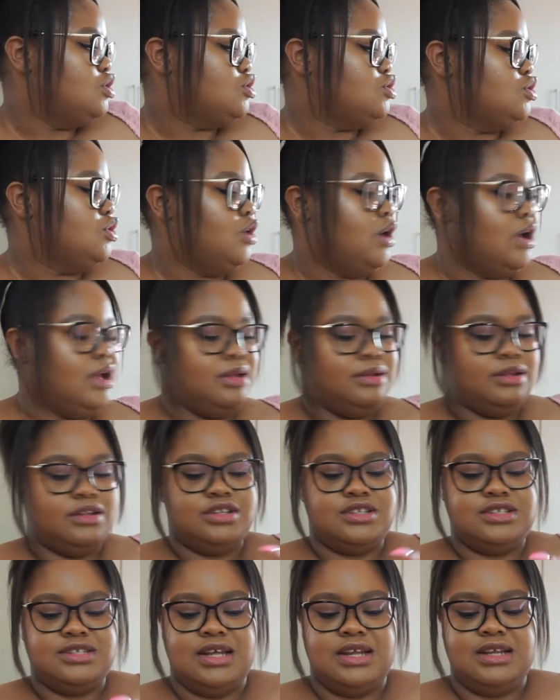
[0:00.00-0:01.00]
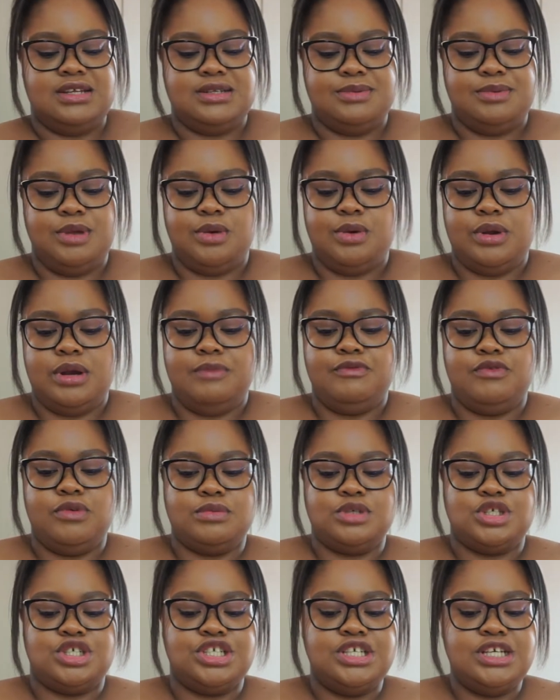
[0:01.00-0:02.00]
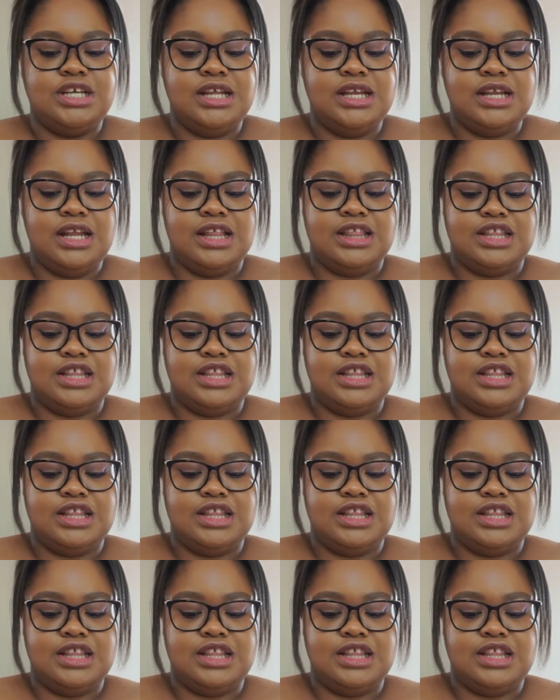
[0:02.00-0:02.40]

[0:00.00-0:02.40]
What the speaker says: So I decided to pick one up from Shein.